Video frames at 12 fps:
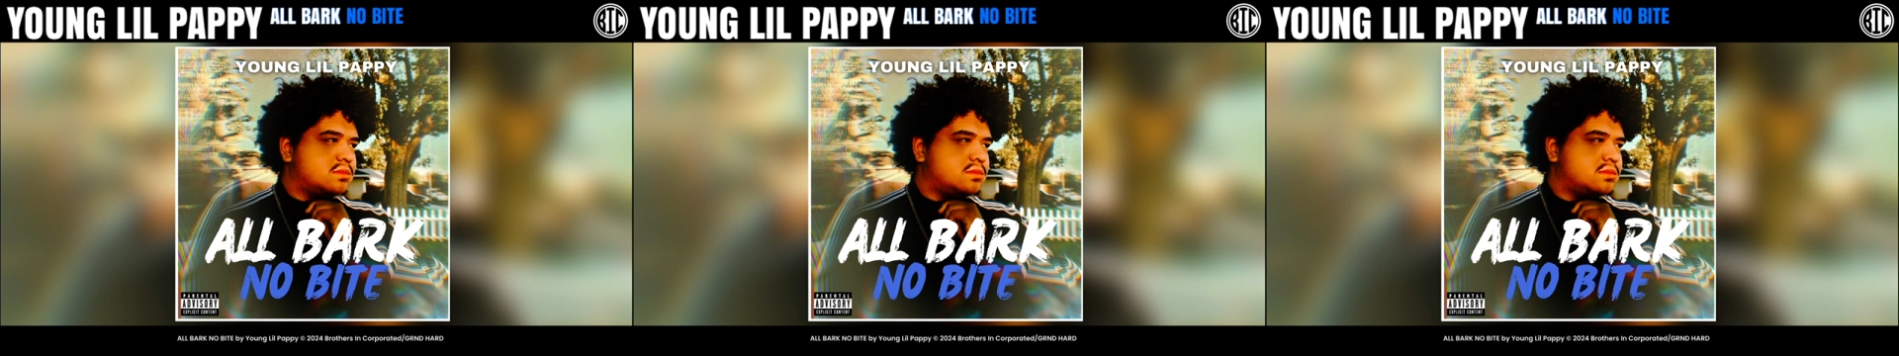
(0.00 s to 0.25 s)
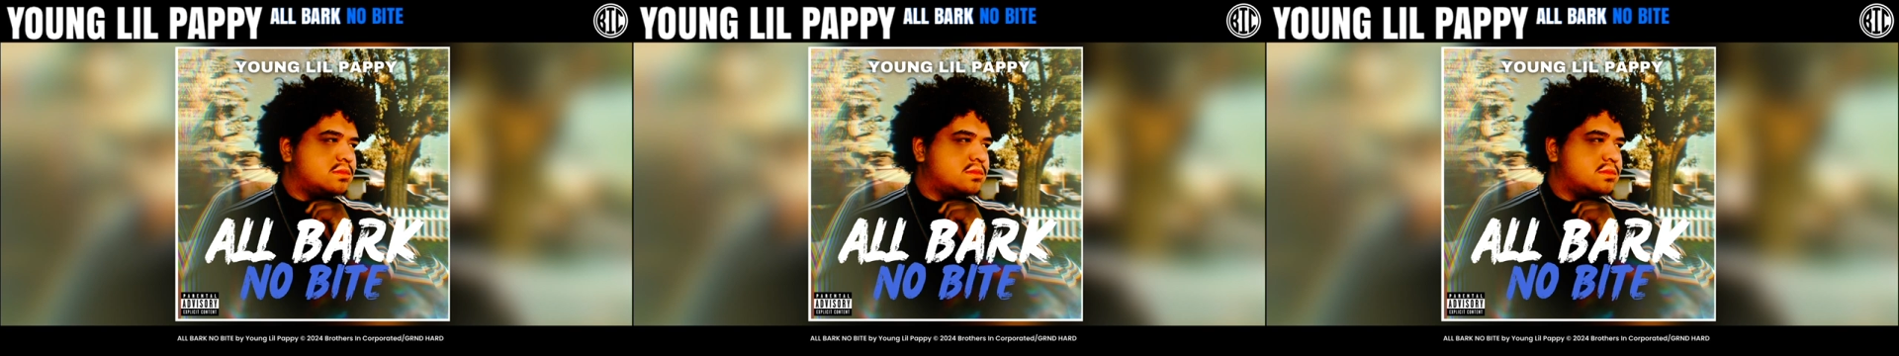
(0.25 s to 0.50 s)

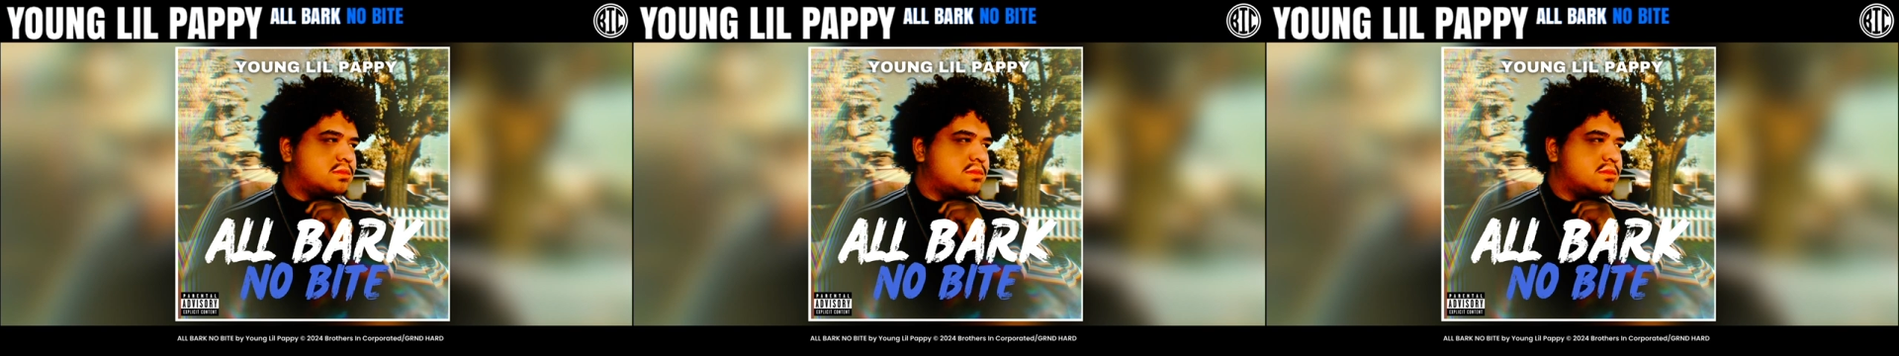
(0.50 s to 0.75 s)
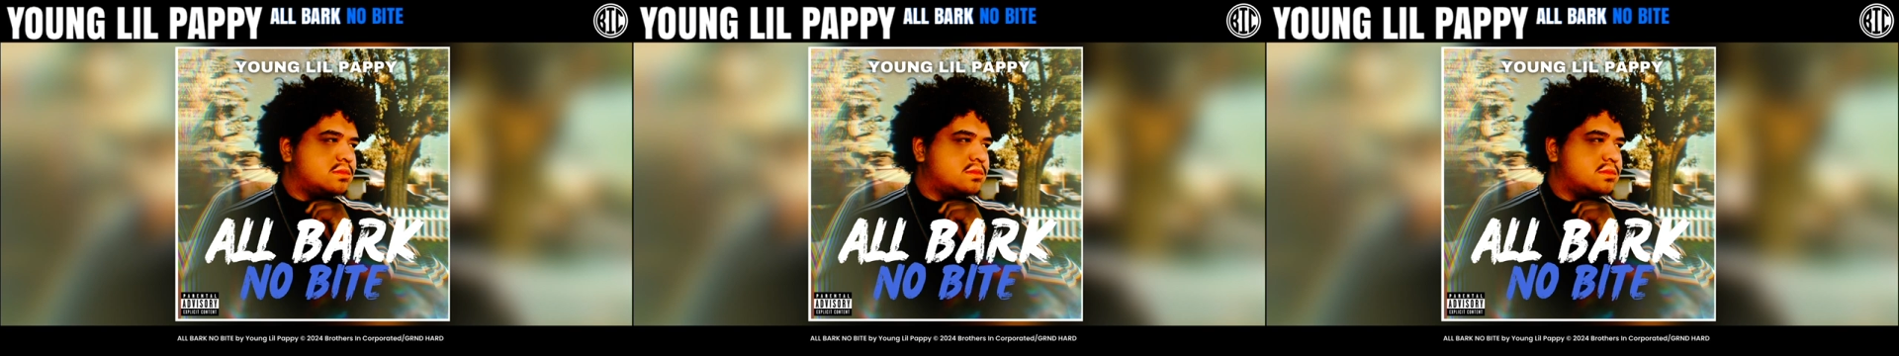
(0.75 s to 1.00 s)

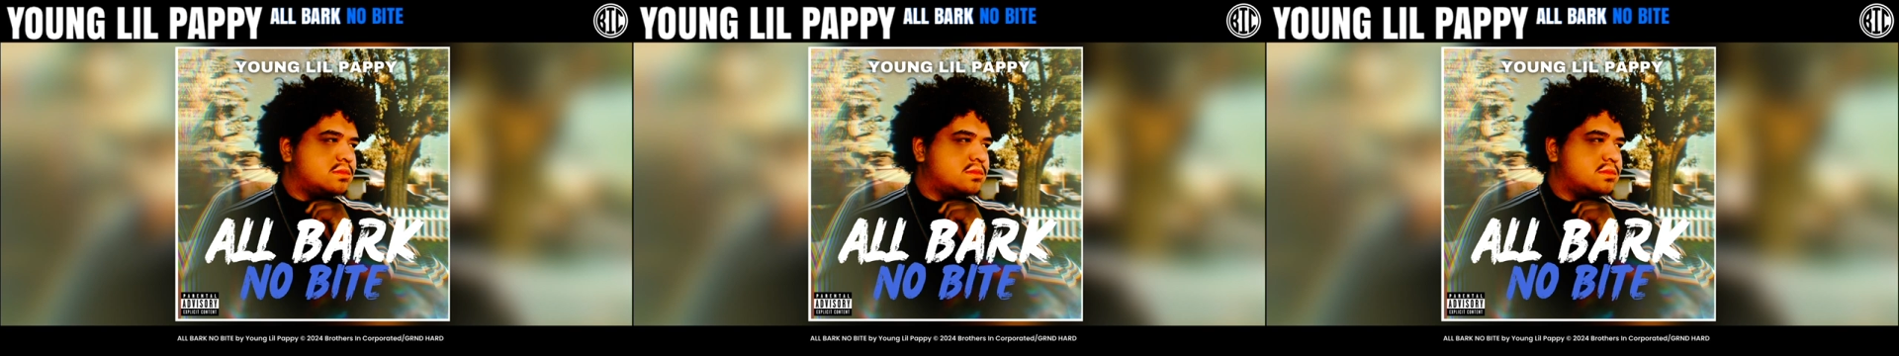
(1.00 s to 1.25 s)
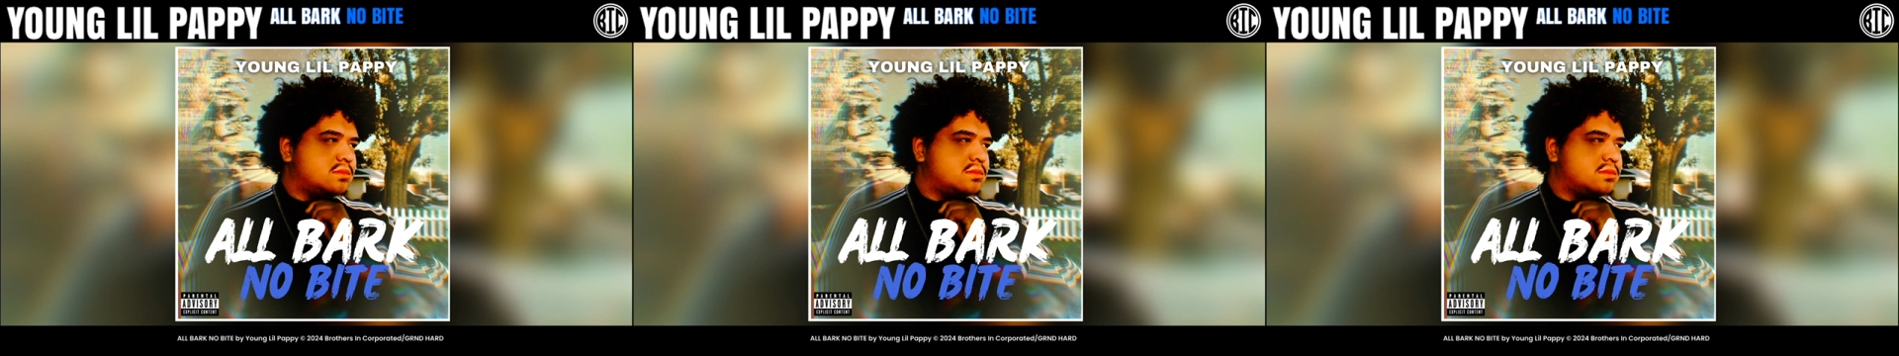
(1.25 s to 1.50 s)

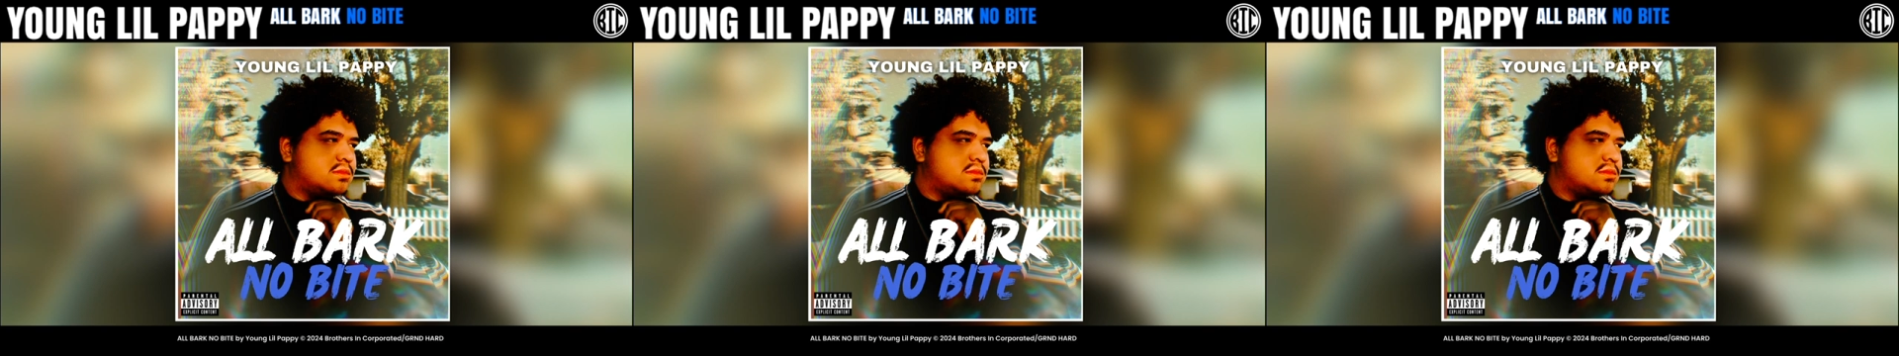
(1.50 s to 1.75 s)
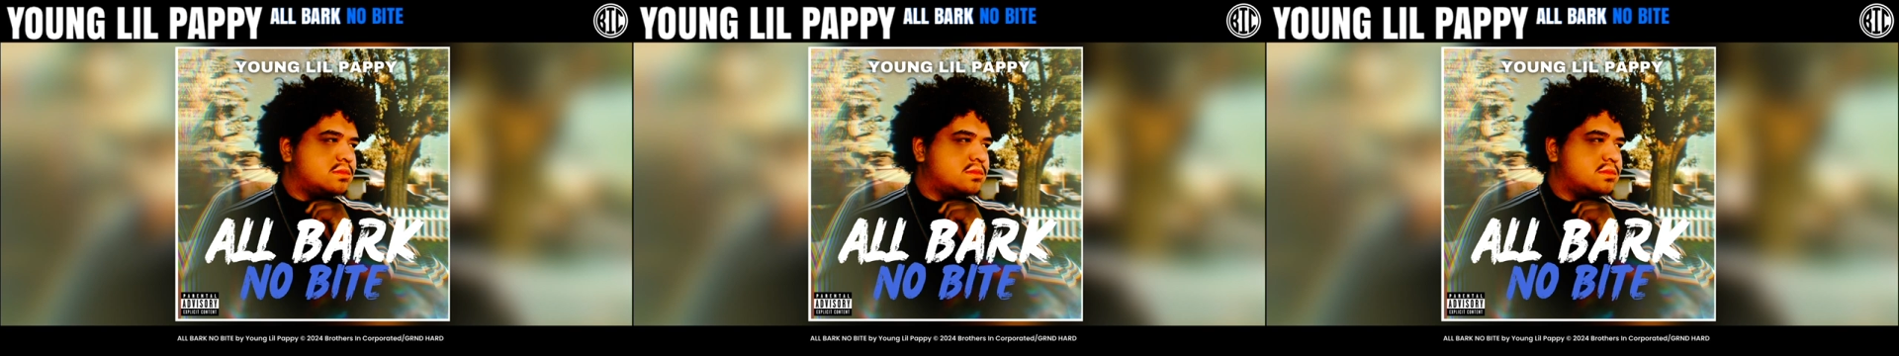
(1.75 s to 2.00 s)

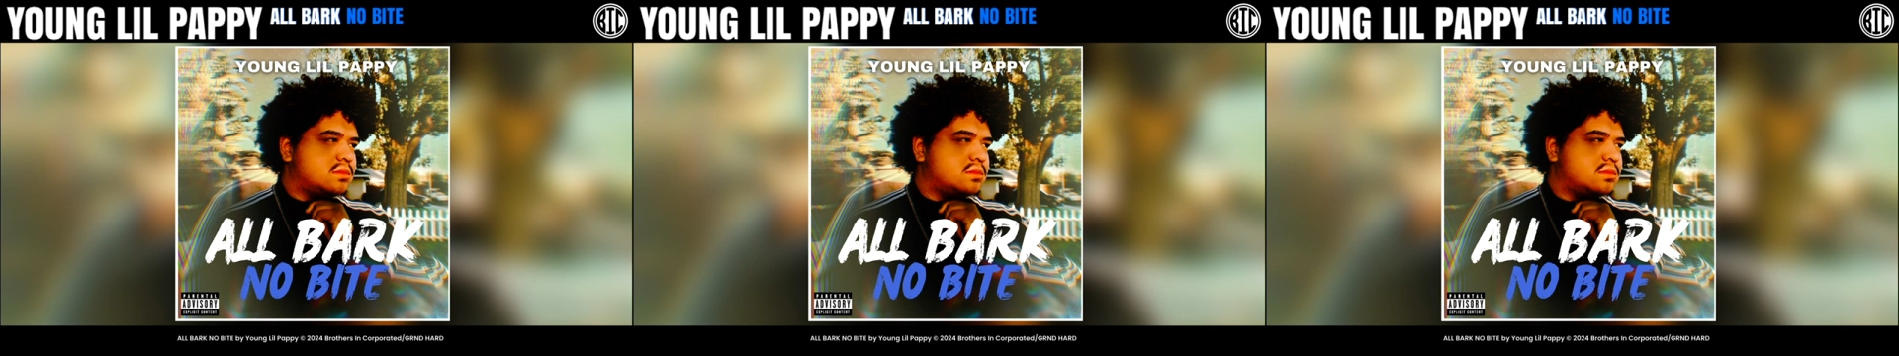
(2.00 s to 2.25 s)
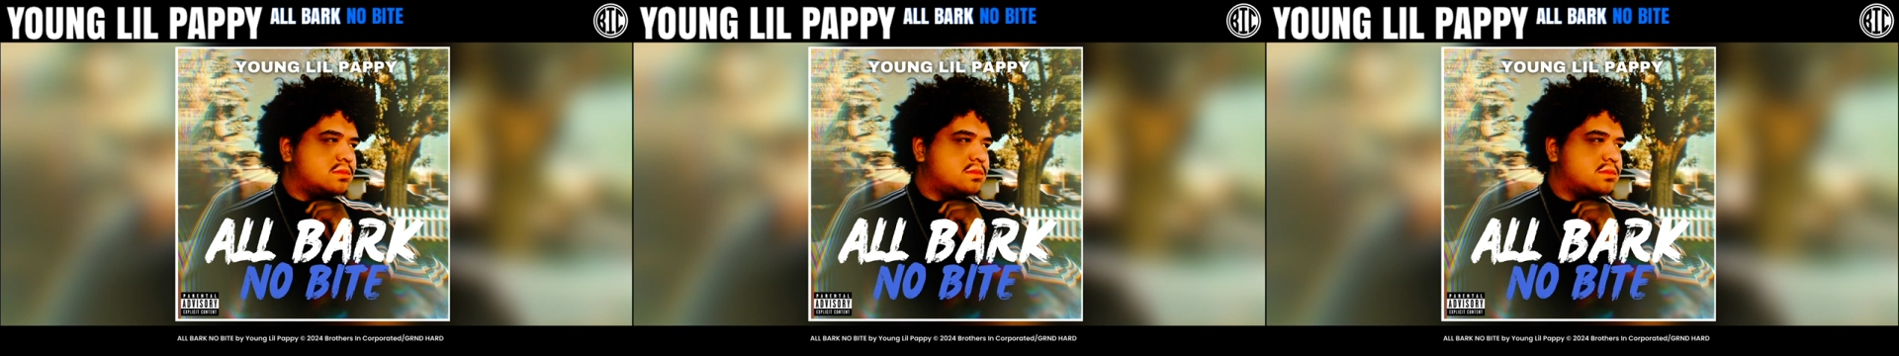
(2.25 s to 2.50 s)
[no speech]